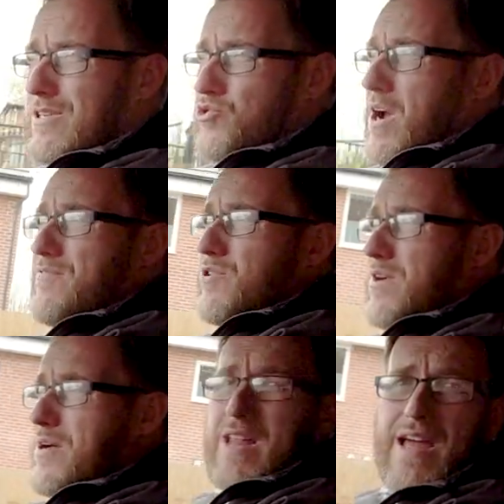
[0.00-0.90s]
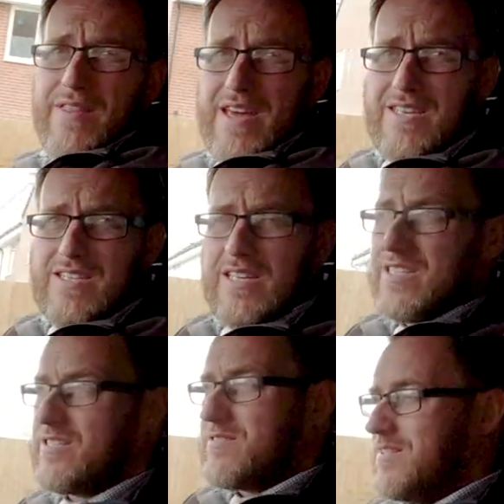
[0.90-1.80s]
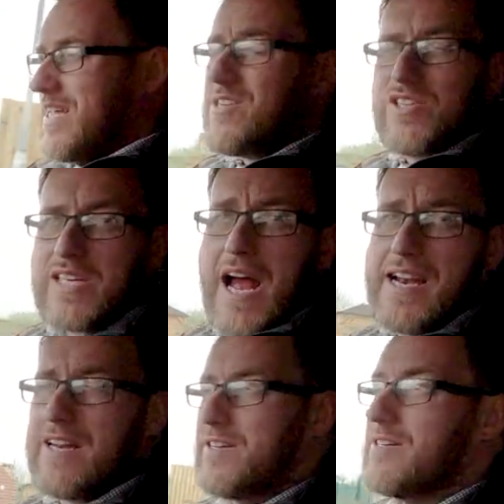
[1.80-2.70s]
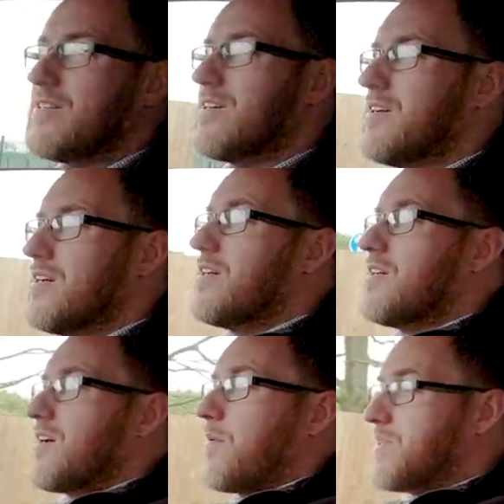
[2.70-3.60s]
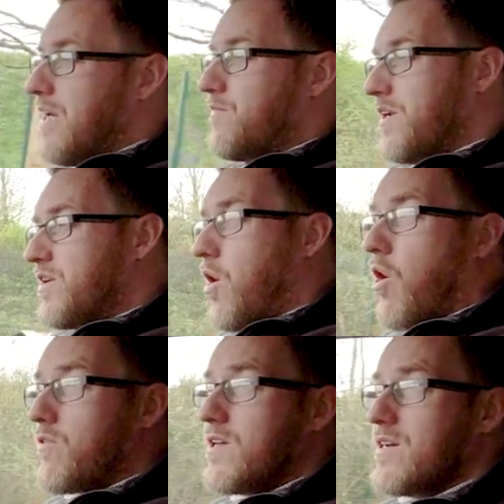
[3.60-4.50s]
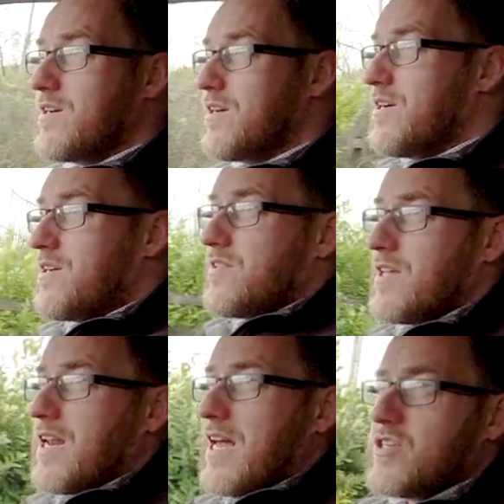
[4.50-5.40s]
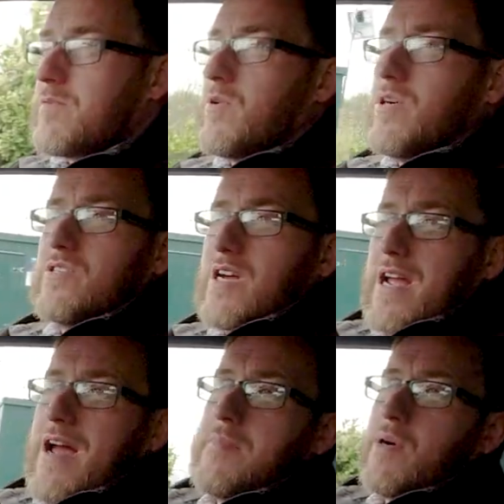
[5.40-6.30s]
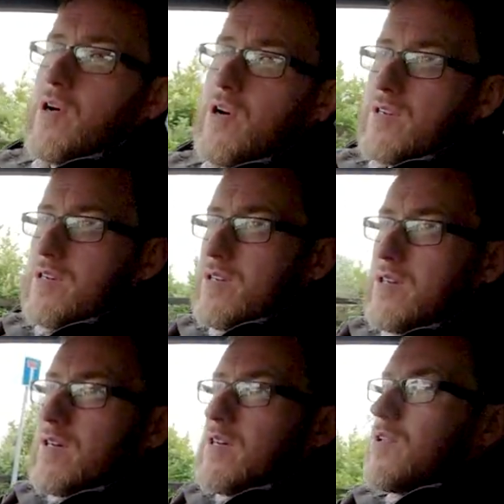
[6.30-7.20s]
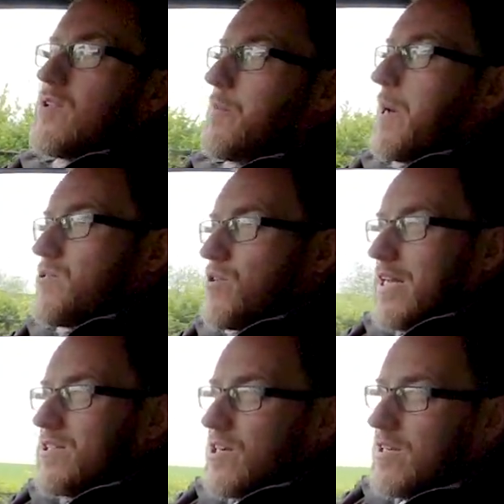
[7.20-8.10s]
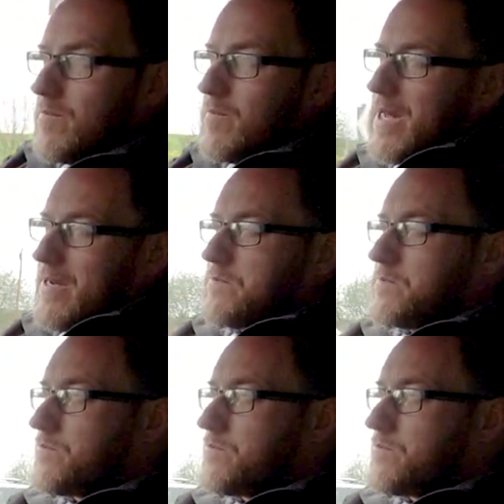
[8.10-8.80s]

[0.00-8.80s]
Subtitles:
Driving around like this, and it's near silent. I'm definitely not on the electric motor. I am on the petrol engine at the minute.